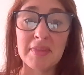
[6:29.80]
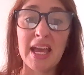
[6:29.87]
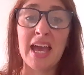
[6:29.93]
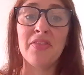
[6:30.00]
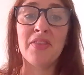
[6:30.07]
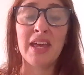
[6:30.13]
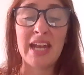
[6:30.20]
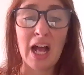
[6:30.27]

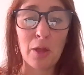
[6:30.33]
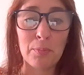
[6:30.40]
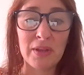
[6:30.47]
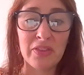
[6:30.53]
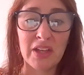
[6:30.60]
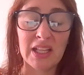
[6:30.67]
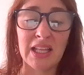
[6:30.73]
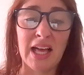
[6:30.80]
and then
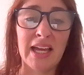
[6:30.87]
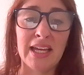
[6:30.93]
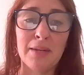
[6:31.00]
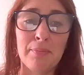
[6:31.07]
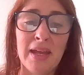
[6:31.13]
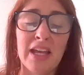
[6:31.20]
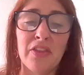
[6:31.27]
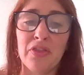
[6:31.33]
helping the client
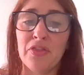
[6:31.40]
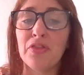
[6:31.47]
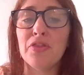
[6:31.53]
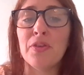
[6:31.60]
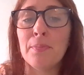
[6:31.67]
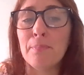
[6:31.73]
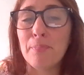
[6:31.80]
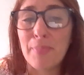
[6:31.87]
make
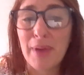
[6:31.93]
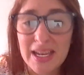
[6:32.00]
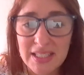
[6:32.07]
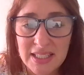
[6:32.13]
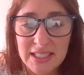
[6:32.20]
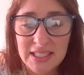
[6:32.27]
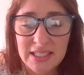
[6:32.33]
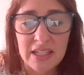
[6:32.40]
the
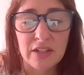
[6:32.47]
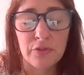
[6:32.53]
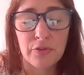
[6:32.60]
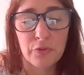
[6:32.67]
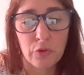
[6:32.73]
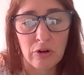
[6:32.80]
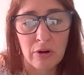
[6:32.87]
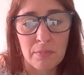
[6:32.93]
best
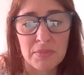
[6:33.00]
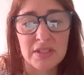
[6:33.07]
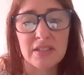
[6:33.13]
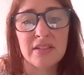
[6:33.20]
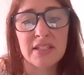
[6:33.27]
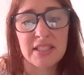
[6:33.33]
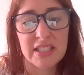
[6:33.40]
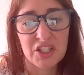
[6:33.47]
informed
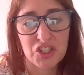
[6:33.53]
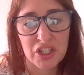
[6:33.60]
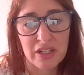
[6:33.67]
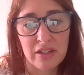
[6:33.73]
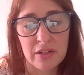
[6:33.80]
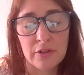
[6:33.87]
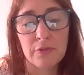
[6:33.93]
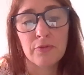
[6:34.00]

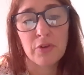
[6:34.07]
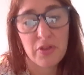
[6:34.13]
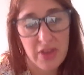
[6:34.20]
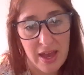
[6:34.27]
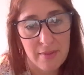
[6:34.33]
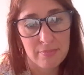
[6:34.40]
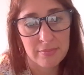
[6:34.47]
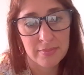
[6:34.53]
decision for
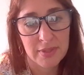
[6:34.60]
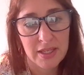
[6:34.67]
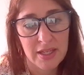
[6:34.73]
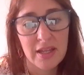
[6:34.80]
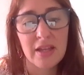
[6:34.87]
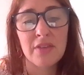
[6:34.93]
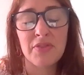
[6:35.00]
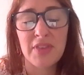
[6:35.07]
them.
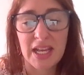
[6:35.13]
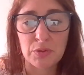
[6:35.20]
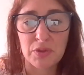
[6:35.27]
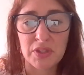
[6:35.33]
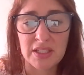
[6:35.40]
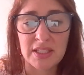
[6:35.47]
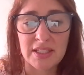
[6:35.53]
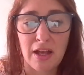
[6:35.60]
That's what
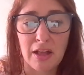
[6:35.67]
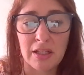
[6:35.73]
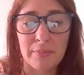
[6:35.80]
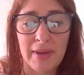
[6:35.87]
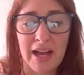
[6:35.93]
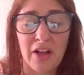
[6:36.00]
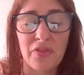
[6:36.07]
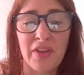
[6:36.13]
this is all
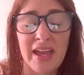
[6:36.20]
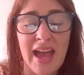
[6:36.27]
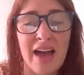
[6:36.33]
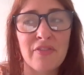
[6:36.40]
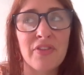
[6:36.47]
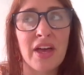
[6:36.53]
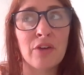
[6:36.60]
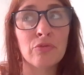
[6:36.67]
about. They
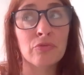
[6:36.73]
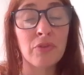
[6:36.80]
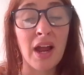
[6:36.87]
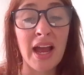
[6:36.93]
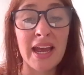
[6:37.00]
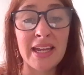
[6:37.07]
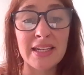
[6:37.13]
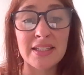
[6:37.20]
have that
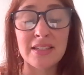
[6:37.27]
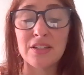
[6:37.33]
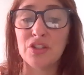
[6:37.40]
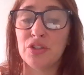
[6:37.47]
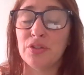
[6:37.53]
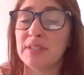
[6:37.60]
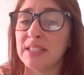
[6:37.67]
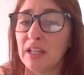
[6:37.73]
right
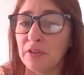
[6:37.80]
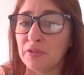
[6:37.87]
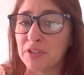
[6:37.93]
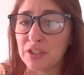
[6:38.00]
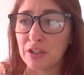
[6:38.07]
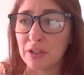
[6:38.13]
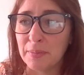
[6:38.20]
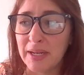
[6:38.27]
to
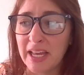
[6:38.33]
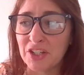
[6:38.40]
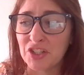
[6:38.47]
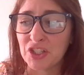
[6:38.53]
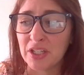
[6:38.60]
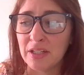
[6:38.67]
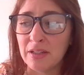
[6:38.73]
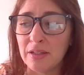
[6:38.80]

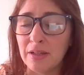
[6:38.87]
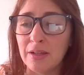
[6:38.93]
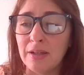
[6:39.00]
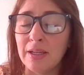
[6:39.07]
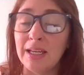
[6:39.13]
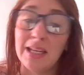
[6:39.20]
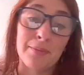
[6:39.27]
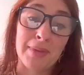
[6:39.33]
self-determination
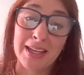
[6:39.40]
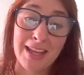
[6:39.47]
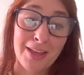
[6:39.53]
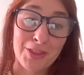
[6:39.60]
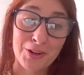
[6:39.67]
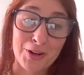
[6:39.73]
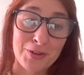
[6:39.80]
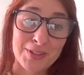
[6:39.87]
in making
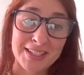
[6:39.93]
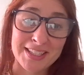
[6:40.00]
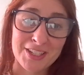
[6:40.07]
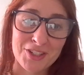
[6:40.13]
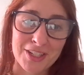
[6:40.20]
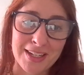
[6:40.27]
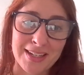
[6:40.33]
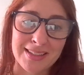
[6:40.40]
their own
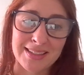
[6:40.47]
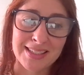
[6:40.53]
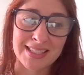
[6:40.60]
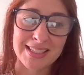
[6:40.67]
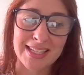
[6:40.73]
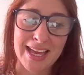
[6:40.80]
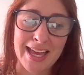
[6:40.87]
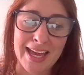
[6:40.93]

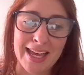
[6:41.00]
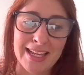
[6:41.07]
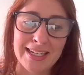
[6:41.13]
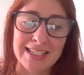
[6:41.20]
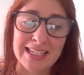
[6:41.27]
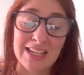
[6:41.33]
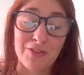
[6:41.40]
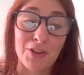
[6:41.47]
decisions.
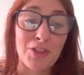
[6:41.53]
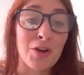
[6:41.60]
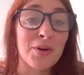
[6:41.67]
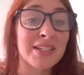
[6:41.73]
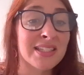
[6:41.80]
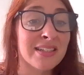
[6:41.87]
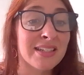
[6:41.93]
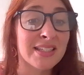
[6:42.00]
And even though
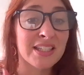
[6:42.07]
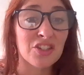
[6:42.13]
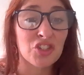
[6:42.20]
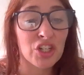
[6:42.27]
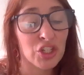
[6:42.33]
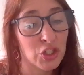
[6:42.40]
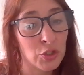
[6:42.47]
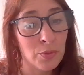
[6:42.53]
it's a
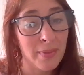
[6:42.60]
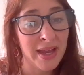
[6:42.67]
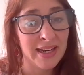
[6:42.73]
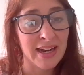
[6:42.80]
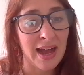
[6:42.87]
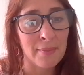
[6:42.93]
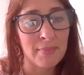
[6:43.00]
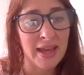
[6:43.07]
decision you may
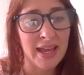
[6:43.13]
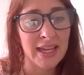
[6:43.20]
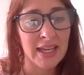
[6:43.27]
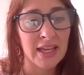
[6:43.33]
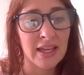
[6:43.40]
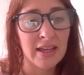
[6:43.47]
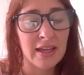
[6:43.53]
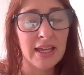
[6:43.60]
not
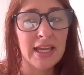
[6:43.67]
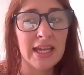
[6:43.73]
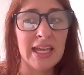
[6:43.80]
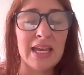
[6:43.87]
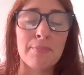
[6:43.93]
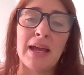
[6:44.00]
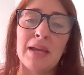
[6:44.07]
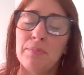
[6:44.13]
make,
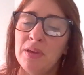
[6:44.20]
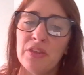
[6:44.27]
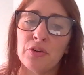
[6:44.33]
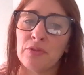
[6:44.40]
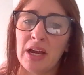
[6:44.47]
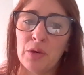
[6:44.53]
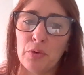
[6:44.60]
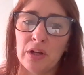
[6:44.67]
it might be the
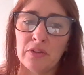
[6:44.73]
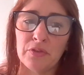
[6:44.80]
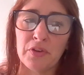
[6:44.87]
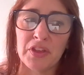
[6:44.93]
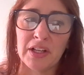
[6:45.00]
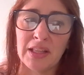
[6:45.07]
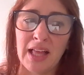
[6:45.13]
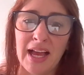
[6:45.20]
right one for
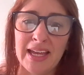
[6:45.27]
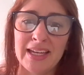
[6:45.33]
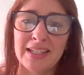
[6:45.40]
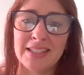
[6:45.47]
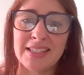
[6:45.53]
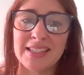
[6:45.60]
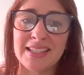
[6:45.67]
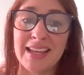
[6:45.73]
the
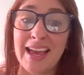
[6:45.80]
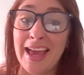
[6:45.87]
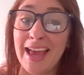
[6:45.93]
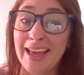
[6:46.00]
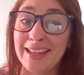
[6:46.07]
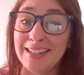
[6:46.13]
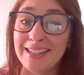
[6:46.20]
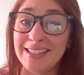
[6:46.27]
client.
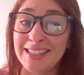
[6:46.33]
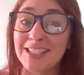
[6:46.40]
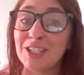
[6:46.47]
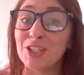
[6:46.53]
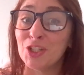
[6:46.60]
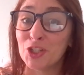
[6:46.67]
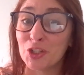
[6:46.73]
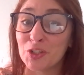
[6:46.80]
And
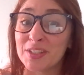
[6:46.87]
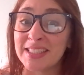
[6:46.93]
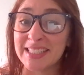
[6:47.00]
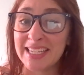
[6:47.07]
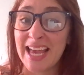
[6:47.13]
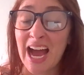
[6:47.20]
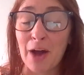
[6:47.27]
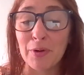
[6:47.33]
you'll
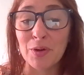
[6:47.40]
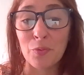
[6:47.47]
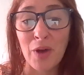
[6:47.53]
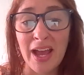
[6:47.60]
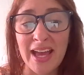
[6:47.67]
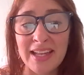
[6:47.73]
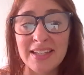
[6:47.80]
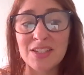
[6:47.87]
see how it
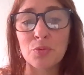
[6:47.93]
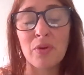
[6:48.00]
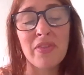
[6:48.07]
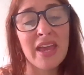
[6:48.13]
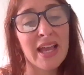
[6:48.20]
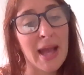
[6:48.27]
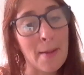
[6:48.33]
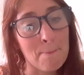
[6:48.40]
went when
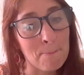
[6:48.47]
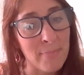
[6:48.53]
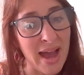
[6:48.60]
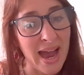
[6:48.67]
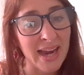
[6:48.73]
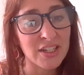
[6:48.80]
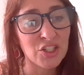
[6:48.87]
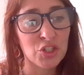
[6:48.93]
they come
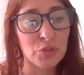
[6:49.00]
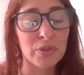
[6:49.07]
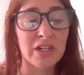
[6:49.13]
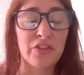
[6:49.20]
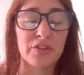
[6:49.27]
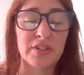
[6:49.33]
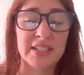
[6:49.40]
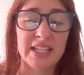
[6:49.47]
back to
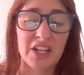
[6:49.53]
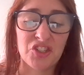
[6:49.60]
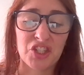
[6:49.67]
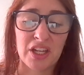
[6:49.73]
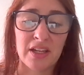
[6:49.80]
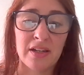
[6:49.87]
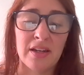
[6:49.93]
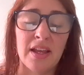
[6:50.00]
another
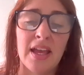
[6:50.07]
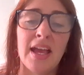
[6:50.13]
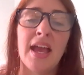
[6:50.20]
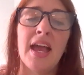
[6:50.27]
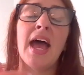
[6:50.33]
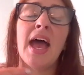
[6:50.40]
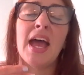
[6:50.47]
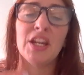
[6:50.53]
session
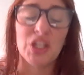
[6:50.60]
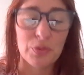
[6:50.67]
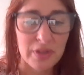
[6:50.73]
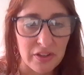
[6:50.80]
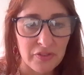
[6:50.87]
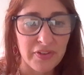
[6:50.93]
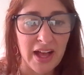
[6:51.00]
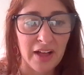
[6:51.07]
and you
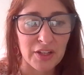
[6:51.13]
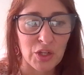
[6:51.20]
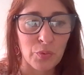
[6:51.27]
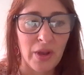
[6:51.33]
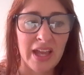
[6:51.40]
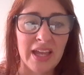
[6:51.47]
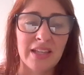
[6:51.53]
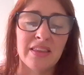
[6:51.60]

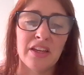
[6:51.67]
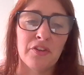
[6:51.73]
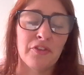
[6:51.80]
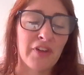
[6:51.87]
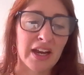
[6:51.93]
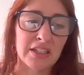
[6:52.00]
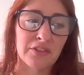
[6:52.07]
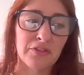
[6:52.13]
evaluate the
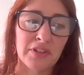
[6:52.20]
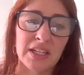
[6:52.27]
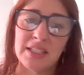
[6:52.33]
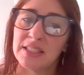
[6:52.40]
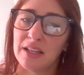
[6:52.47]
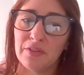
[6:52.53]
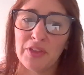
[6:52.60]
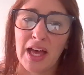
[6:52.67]
effectiveness
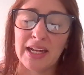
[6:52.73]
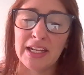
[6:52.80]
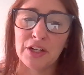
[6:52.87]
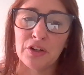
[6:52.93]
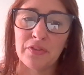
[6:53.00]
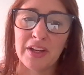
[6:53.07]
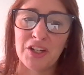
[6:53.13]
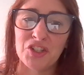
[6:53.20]
of that
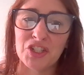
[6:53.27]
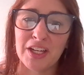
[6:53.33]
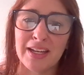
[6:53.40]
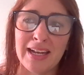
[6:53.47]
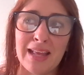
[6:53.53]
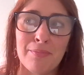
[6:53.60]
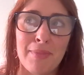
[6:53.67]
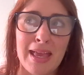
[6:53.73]
intervention.
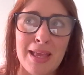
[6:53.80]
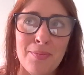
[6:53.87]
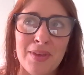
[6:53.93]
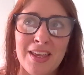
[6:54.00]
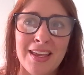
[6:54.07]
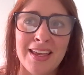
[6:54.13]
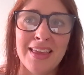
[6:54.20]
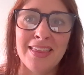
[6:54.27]
And
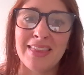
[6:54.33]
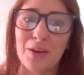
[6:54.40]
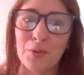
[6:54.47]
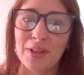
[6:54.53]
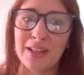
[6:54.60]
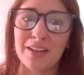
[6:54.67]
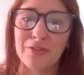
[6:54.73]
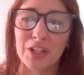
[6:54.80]
maybe they
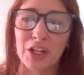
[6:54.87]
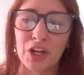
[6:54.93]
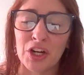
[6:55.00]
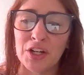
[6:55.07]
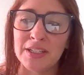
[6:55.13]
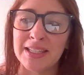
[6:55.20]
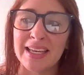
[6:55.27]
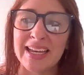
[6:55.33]
will have
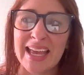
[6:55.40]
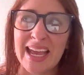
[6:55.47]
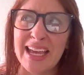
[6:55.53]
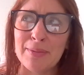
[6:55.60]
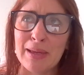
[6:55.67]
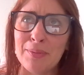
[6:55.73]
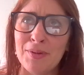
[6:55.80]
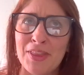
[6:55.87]
learned, like, hey,
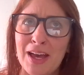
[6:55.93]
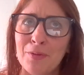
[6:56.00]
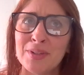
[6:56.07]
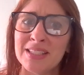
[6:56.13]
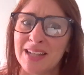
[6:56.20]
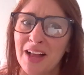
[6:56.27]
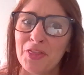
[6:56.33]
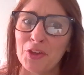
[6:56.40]
maybe that
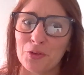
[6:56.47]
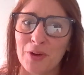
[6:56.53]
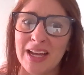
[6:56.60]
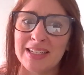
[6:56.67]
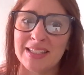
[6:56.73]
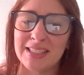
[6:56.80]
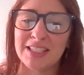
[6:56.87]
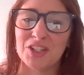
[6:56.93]
was not the
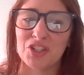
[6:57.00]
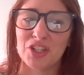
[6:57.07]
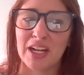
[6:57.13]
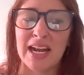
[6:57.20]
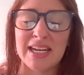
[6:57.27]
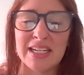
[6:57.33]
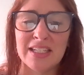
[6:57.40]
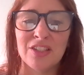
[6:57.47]
right decision.
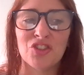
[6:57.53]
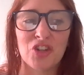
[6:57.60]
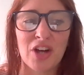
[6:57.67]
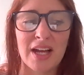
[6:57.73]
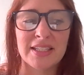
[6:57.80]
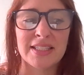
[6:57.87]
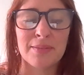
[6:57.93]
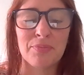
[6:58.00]
I need to
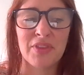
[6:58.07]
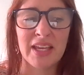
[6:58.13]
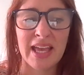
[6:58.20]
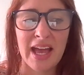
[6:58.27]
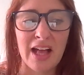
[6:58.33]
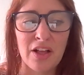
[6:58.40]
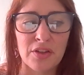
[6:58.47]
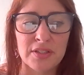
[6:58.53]
try something
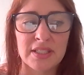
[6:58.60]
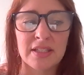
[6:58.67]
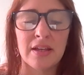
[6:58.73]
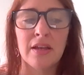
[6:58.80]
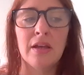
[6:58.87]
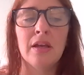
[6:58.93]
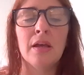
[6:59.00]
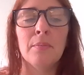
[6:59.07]
else.
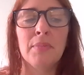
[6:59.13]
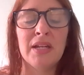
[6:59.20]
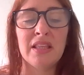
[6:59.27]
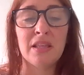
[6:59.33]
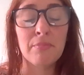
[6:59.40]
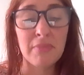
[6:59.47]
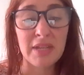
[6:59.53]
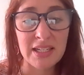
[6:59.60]
But in
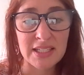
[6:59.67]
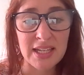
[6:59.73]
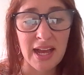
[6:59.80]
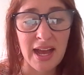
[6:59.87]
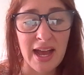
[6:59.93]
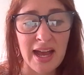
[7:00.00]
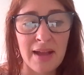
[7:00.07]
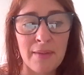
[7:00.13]
the
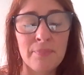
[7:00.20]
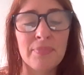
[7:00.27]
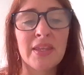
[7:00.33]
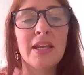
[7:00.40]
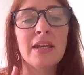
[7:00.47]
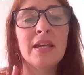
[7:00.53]
meantime,